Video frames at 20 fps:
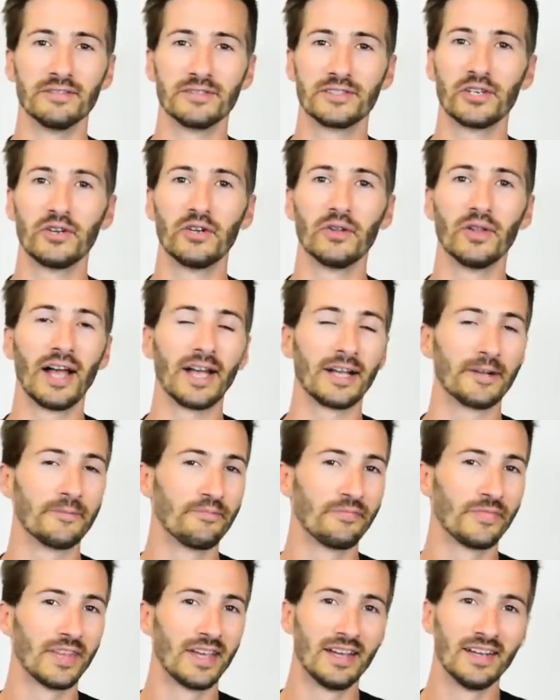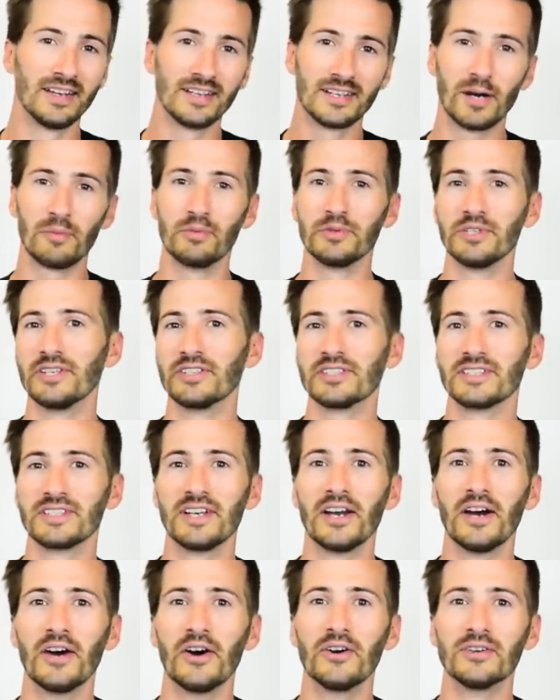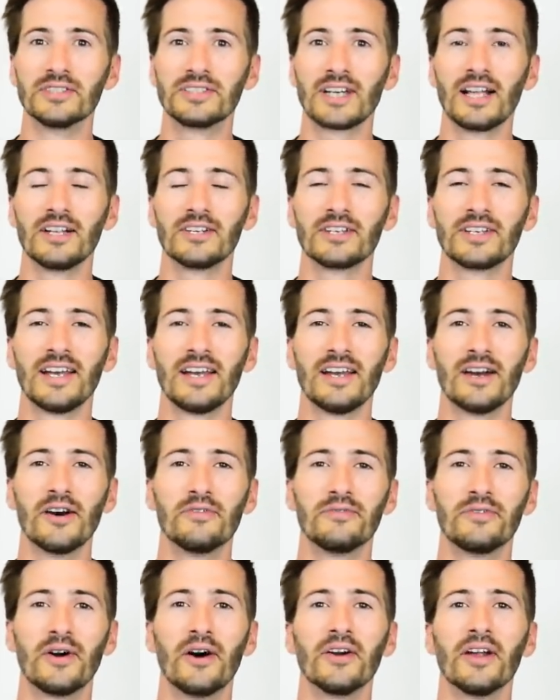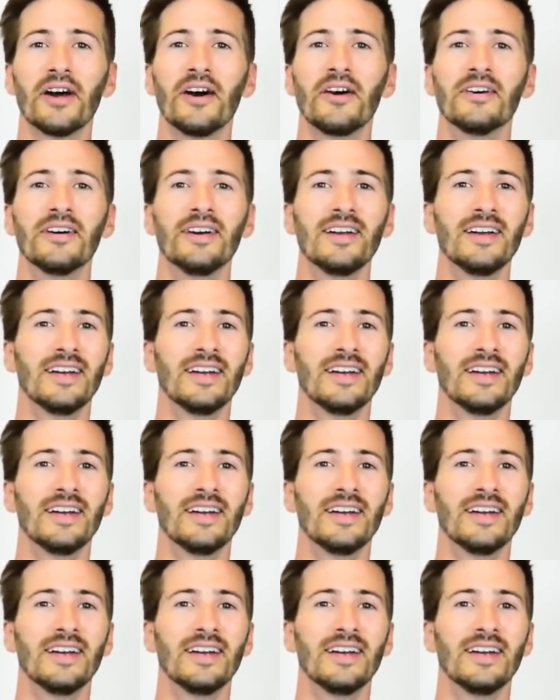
So like a couple of years ago, Tyler KO Photo,